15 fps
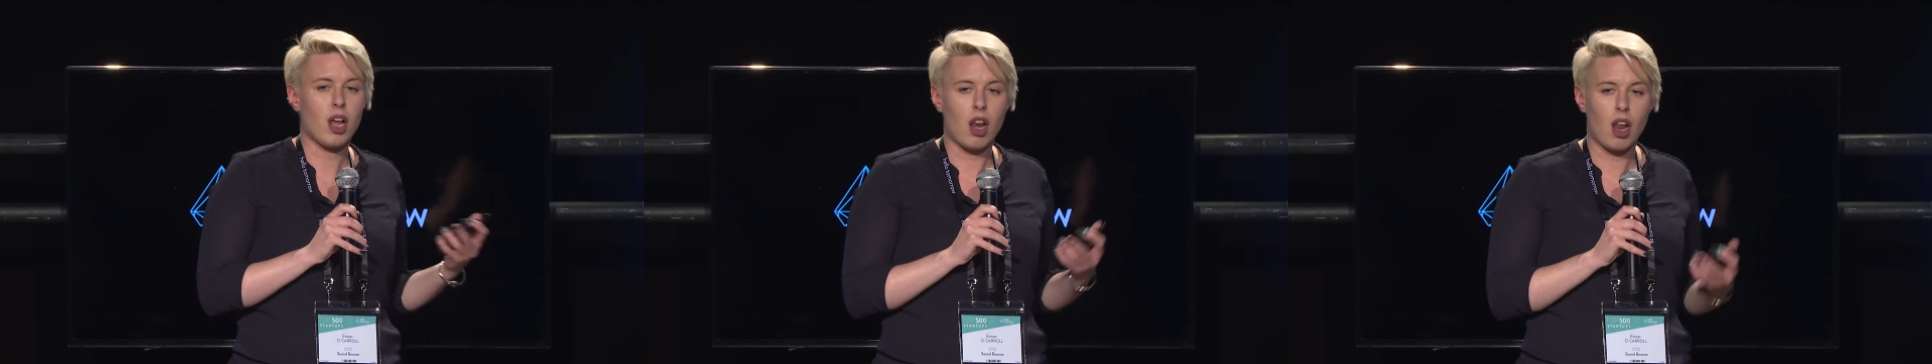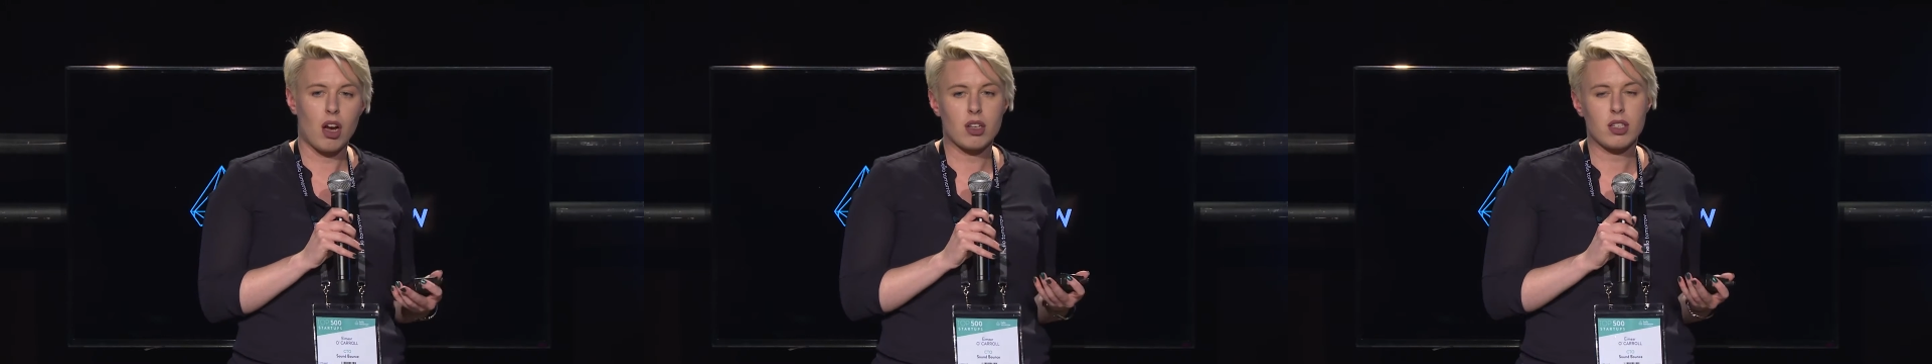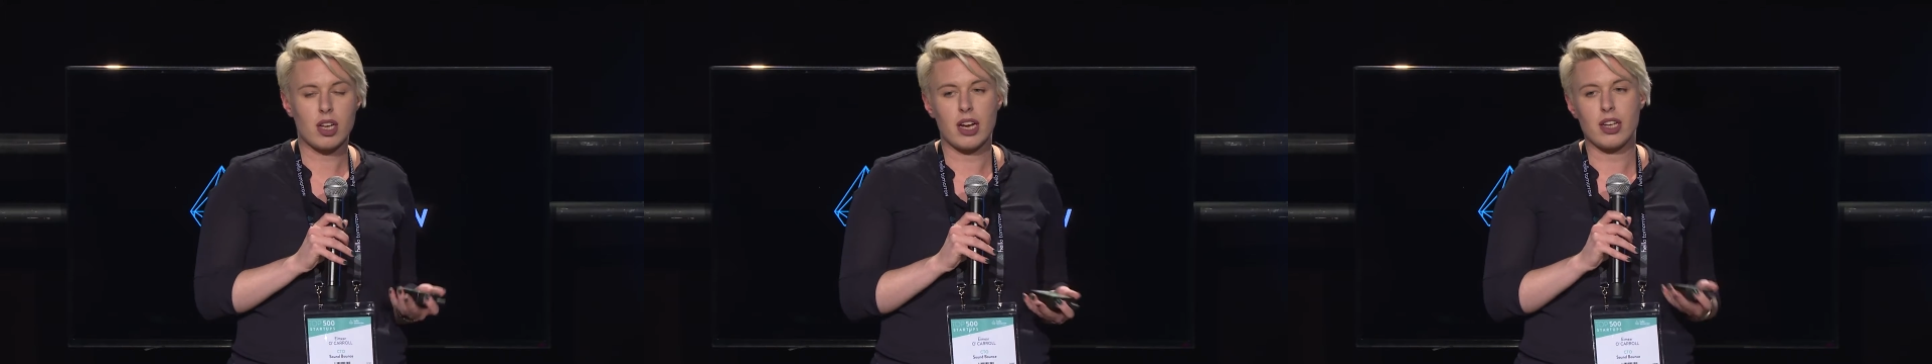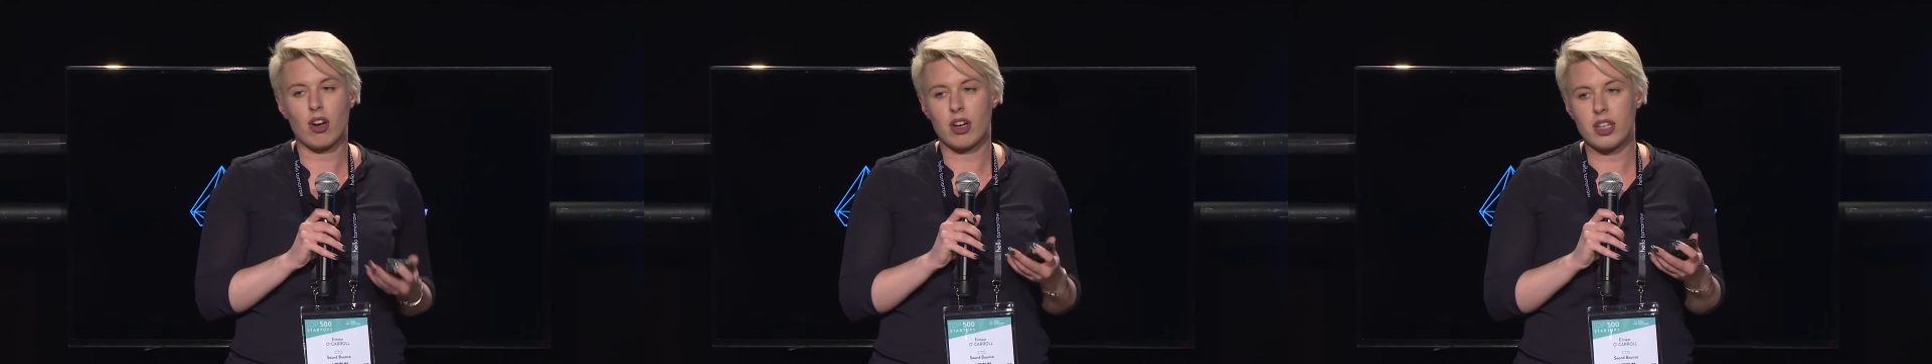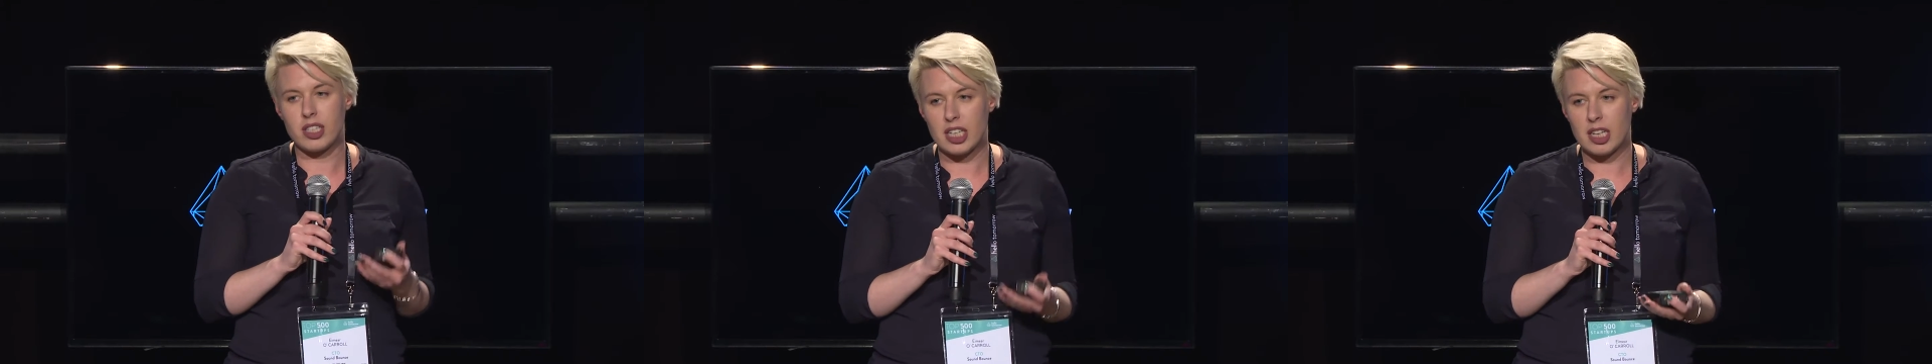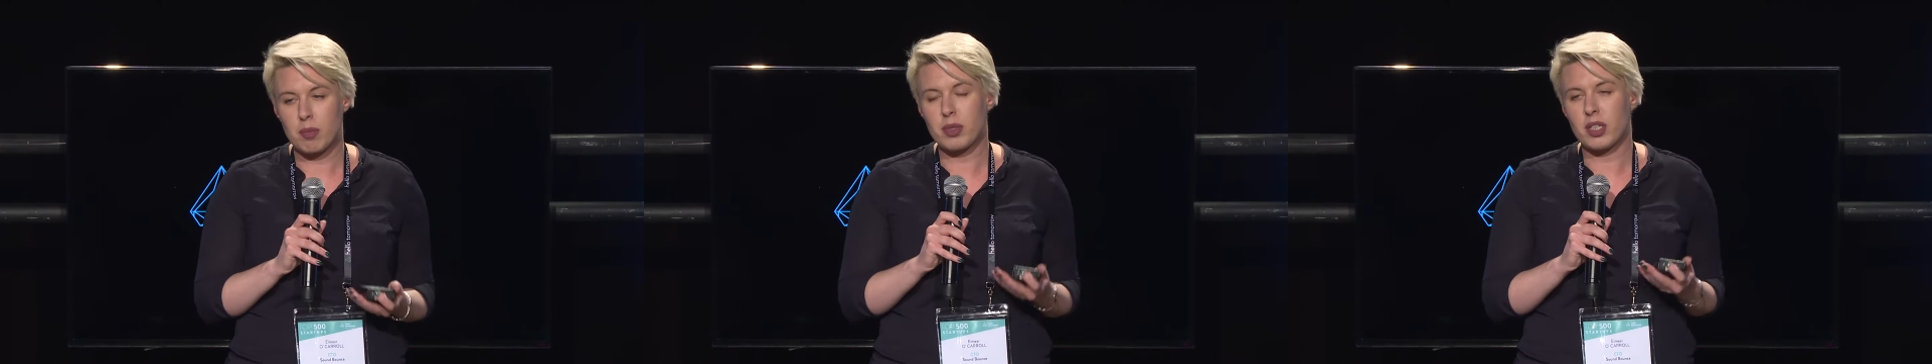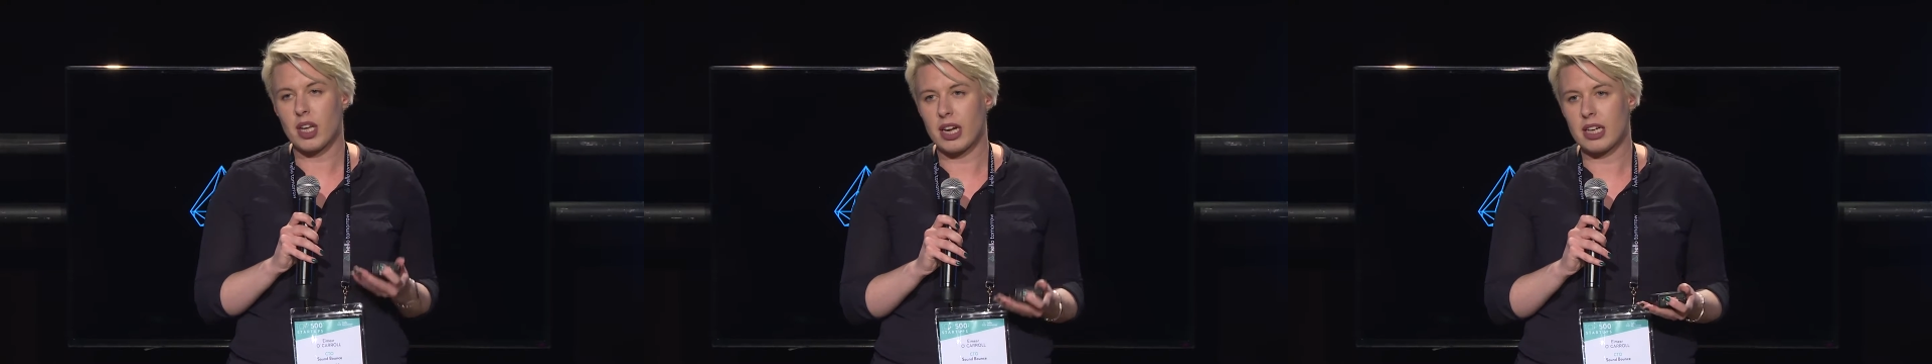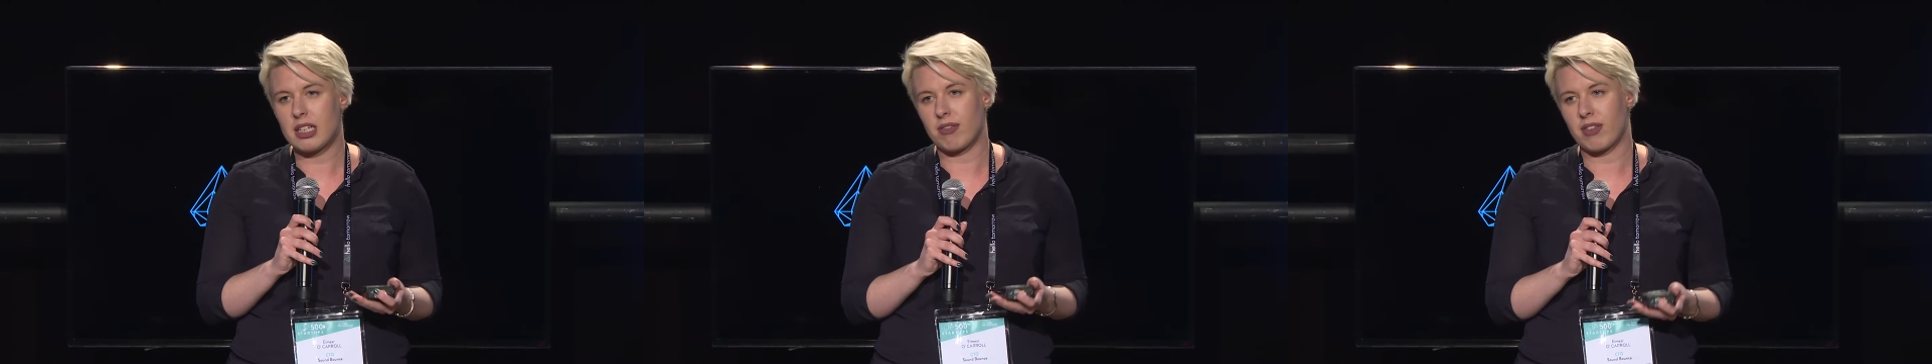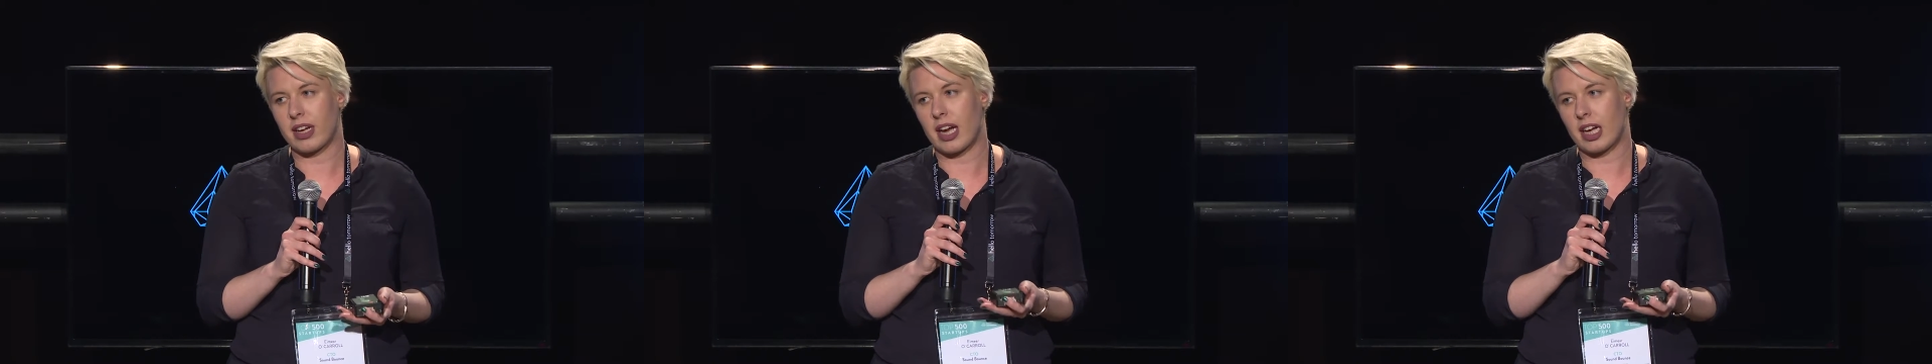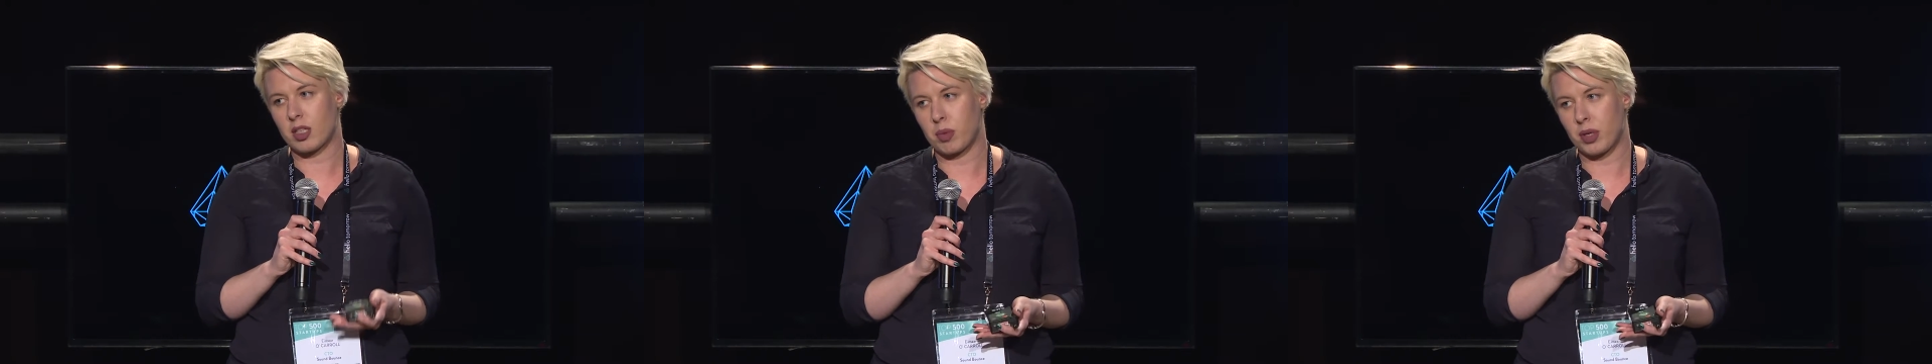alongside our deep scientific
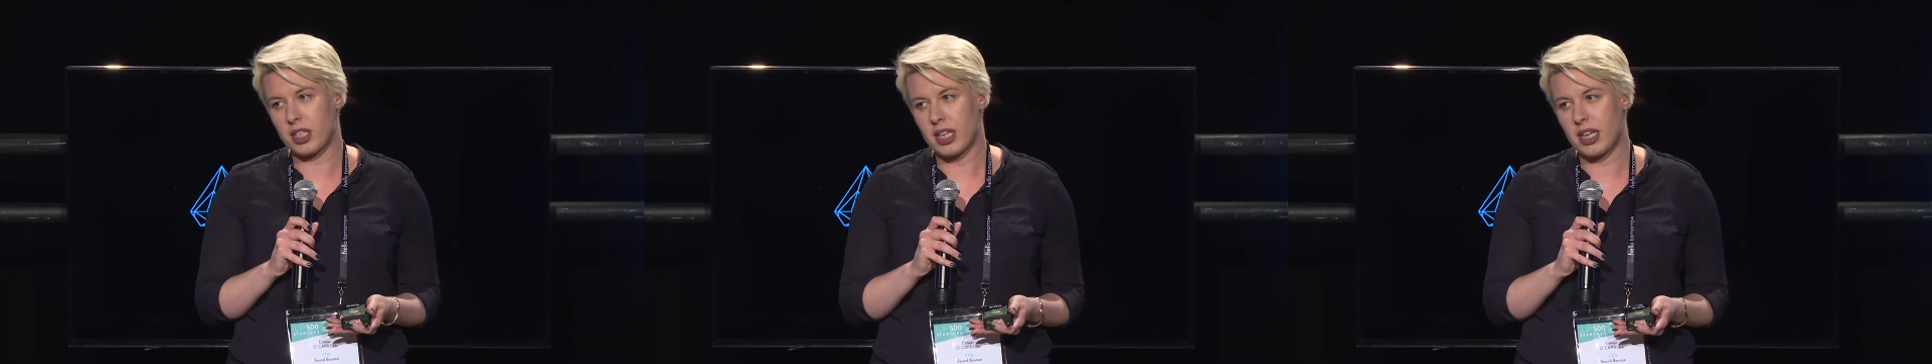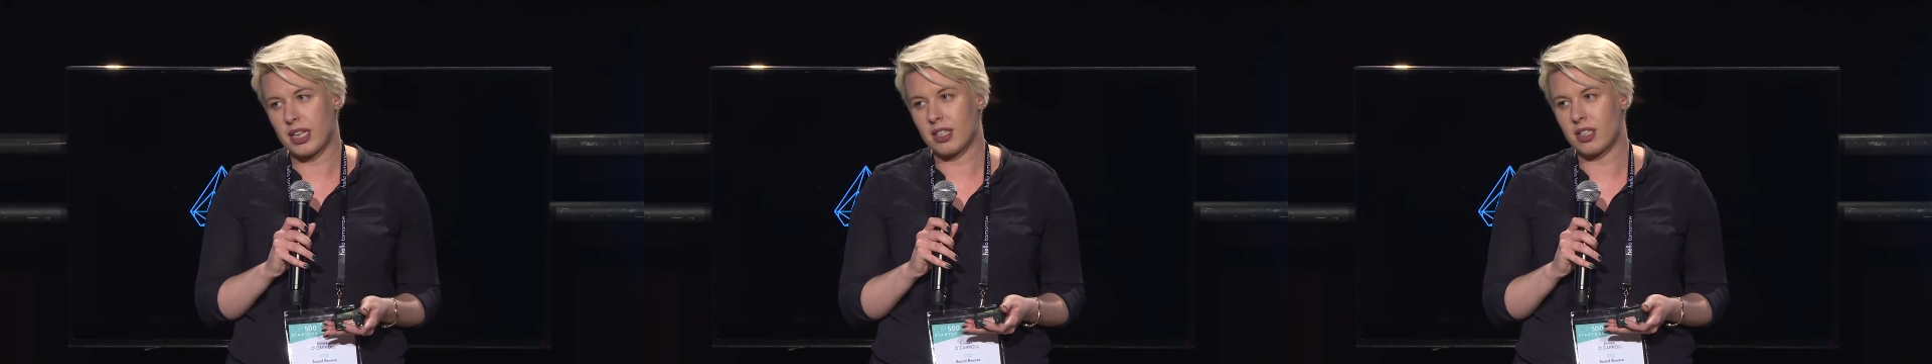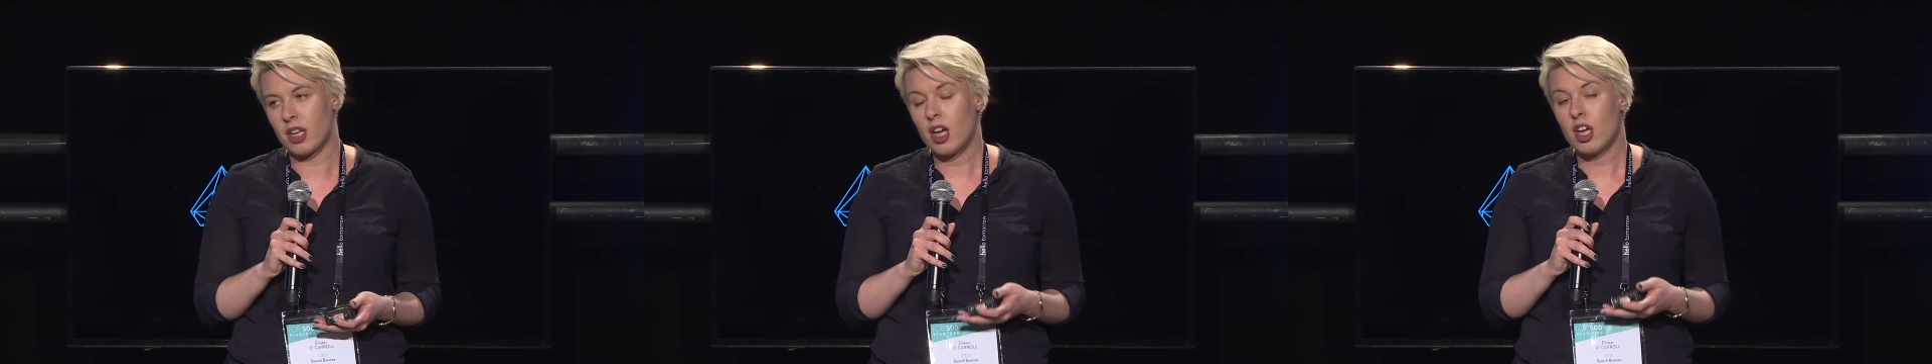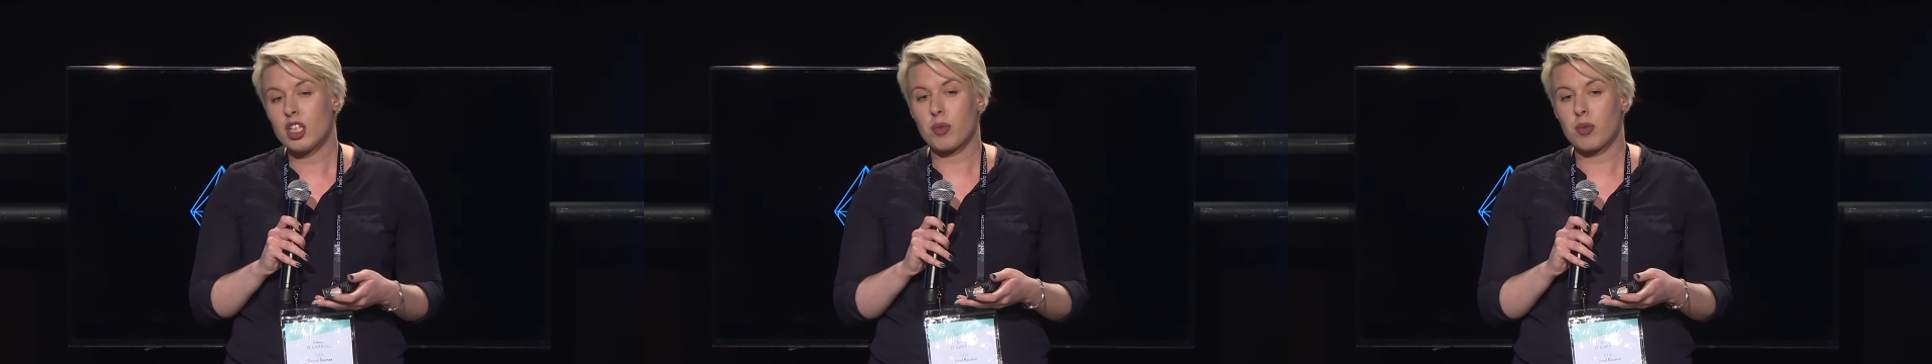expertise